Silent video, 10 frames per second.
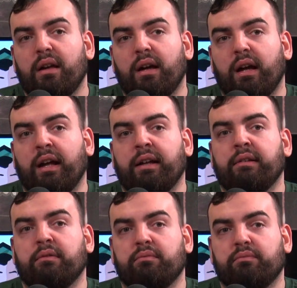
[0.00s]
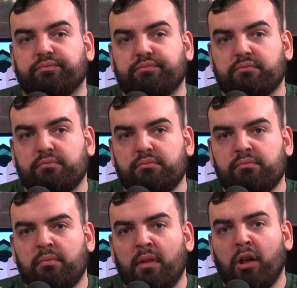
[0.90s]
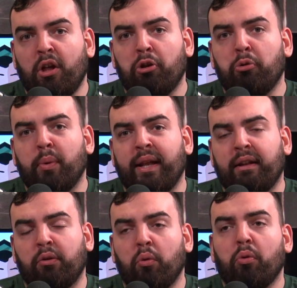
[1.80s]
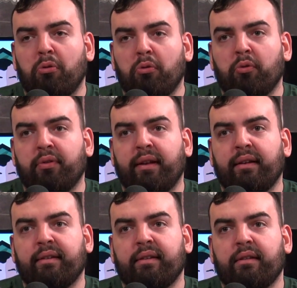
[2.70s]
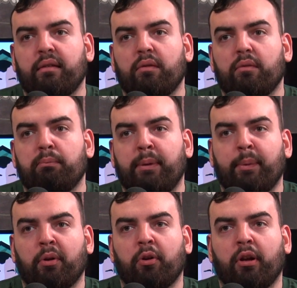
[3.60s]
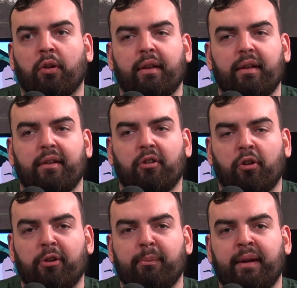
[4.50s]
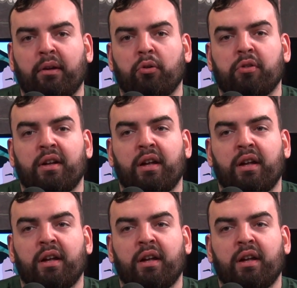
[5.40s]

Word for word: And how when I do all those things, people are going to look at that, look at me and go,